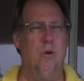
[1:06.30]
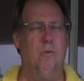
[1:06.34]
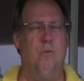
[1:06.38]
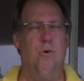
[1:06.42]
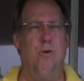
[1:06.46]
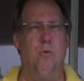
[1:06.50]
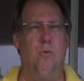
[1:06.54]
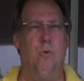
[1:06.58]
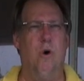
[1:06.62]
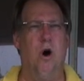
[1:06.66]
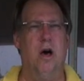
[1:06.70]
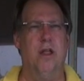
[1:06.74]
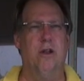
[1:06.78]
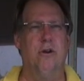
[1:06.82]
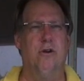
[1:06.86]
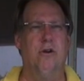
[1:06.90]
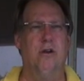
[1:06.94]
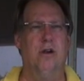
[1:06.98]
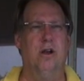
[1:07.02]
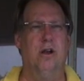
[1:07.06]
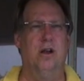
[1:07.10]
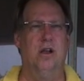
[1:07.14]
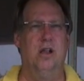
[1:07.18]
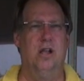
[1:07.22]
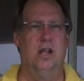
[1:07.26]
with water,
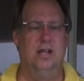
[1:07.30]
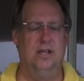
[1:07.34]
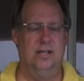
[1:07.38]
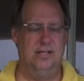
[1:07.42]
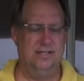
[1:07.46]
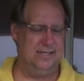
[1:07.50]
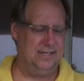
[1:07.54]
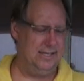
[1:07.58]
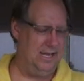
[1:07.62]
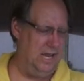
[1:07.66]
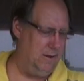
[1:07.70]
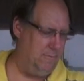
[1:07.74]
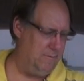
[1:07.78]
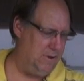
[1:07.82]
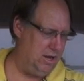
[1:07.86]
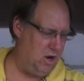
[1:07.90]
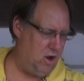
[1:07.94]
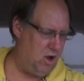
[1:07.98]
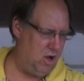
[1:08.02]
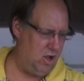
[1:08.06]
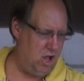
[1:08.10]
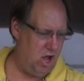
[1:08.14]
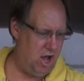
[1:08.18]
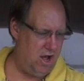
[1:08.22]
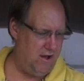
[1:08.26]
steam it
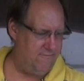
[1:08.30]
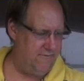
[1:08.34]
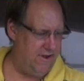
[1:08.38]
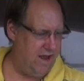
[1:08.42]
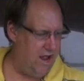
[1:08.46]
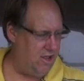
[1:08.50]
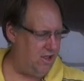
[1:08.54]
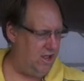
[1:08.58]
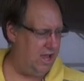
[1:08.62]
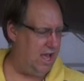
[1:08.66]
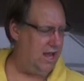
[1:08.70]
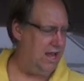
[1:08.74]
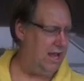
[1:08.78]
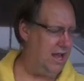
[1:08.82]
all off. Now you got